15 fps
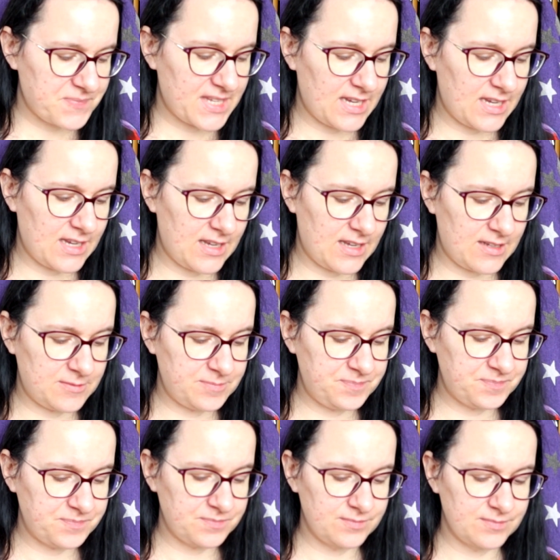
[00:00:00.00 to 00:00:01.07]

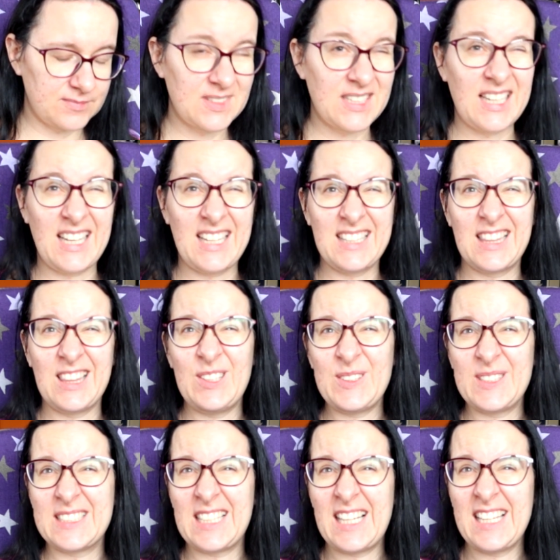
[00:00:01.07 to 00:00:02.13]
It
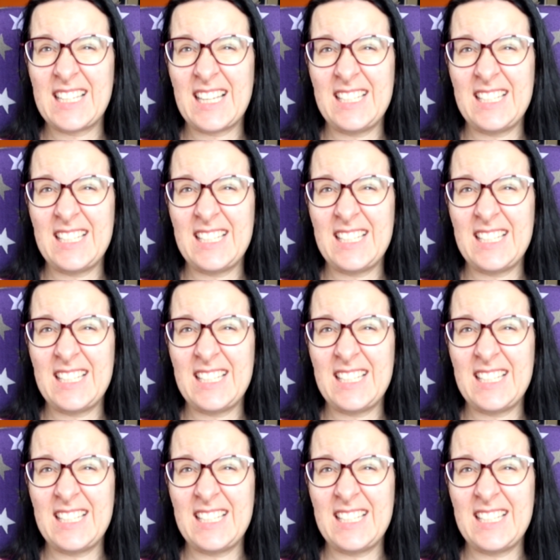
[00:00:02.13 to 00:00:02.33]
looks like